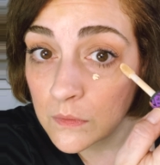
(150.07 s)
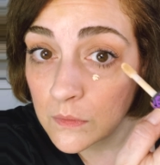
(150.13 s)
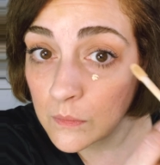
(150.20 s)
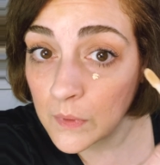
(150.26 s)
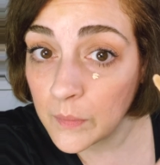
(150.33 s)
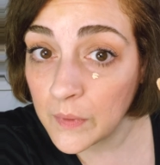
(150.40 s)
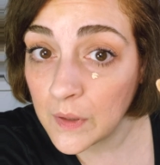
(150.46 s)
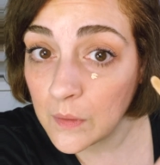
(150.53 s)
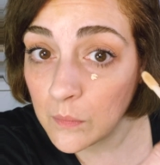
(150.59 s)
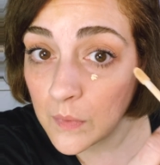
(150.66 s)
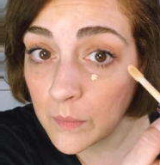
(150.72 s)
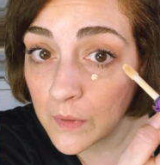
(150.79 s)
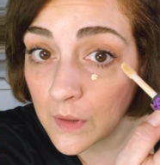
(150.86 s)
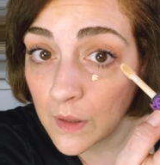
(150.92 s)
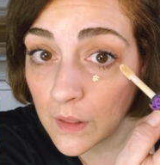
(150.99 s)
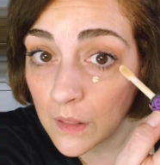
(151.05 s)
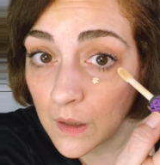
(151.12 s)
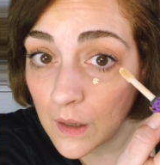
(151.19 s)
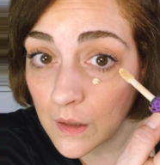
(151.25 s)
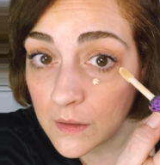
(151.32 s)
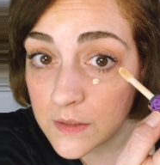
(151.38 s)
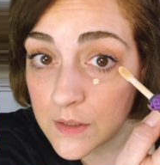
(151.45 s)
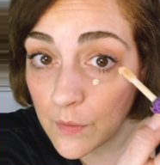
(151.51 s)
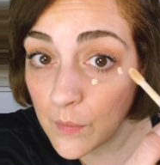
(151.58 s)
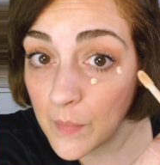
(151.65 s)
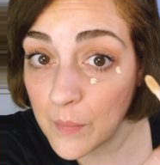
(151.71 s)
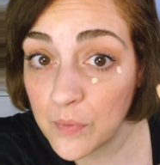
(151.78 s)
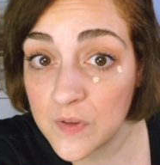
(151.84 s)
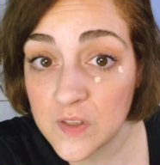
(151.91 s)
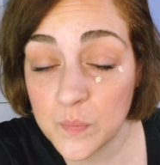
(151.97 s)
maybe like that, because I
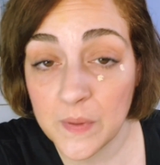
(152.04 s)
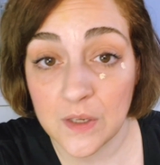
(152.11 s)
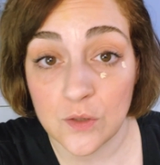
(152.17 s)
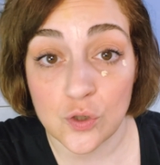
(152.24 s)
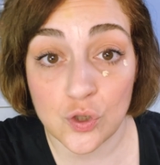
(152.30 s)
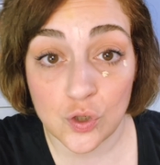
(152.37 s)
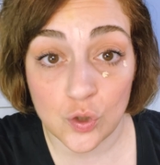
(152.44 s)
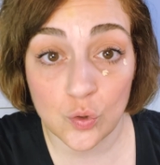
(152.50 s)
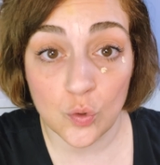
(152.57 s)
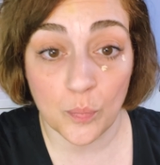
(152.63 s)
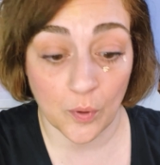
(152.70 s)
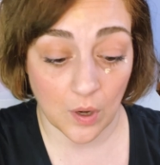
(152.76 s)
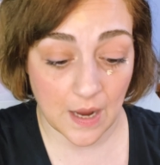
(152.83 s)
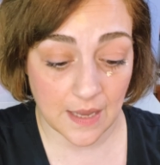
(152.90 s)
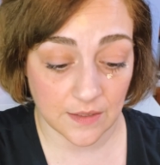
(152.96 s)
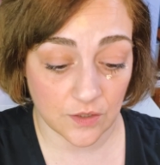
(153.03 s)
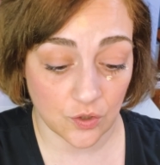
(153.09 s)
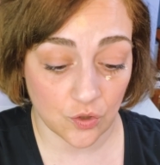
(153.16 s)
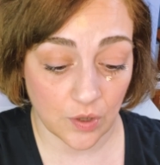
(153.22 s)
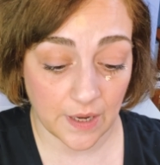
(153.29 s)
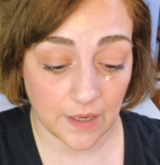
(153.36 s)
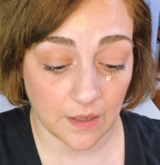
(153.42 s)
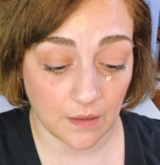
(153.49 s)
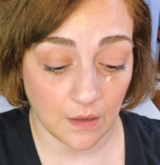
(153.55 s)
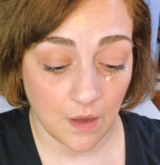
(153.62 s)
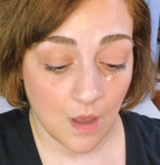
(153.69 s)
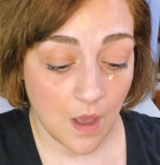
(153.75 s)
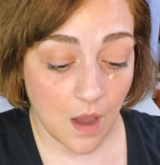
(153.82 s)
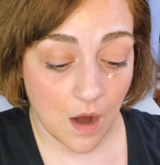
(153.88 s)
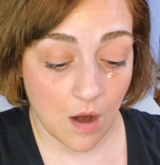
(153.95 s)
remember this being super concentrated.
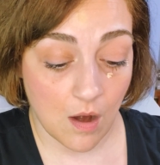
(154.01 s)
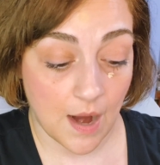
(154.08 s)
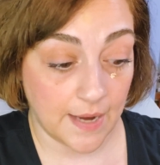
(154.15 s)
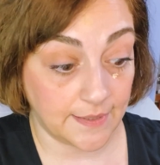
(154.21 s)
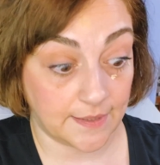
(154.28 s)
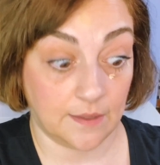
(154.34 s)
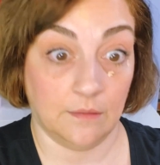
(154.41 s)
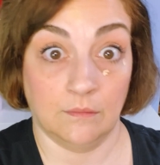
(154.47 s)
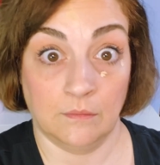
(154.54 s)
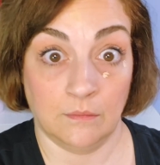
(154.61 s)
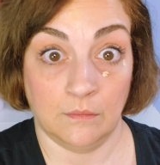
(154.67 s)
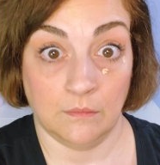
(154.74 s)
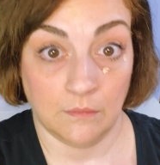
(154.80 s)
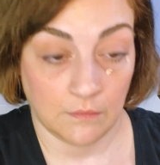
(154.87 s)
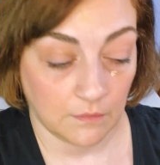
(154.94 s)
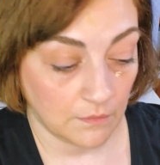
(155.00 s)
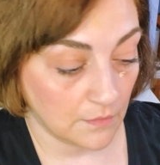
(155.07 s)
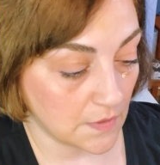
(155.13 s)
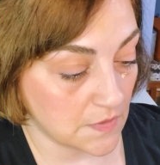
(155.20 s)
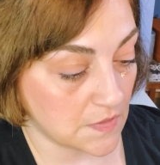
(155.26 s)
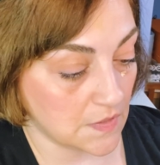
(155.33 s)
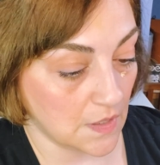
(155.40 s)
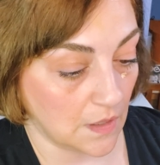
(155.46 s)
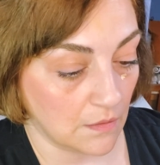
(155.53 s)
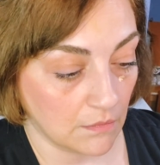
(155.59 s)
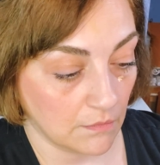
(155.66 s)
All right. Let's see.